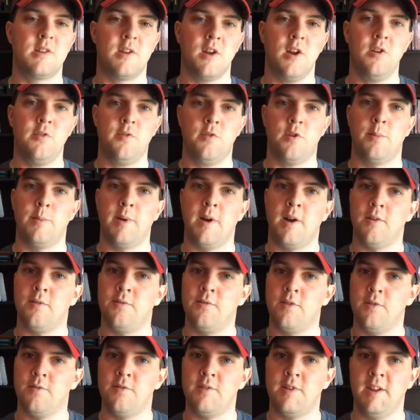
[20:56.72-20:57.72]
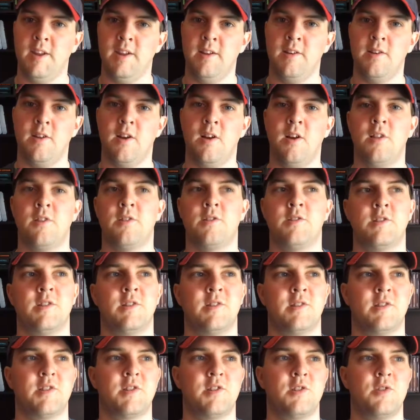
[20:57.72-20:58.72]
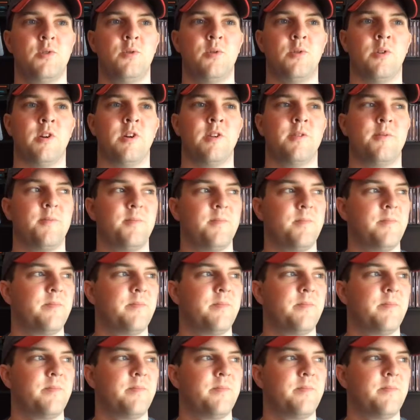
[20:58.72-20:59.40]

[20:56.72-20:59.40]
go for about $15 in the store.